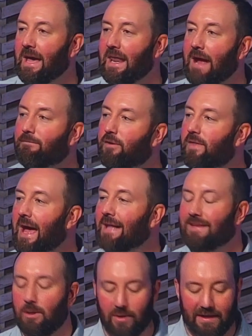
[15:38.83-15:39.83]
And after
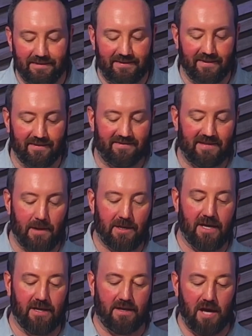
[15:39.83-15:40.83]
that, they would get to the
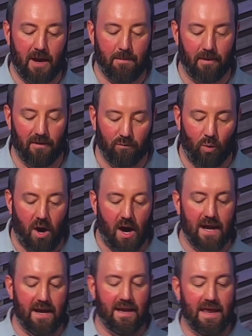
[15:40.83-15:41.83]
second cup of
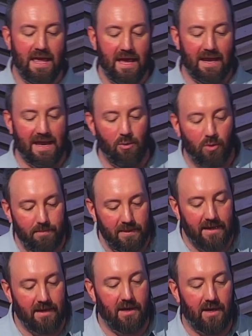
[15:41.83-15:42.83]
wine, and it would
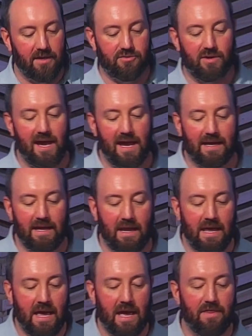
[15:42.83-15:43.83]
be drank,
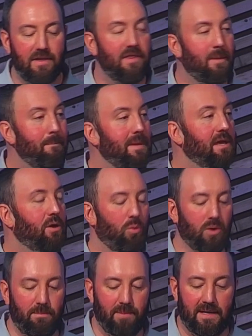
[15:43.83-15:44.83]
and then the meal
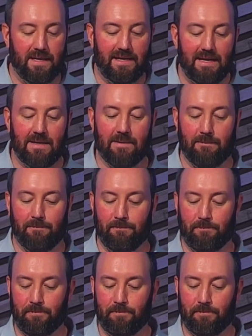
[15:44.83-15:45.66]
would be eaten.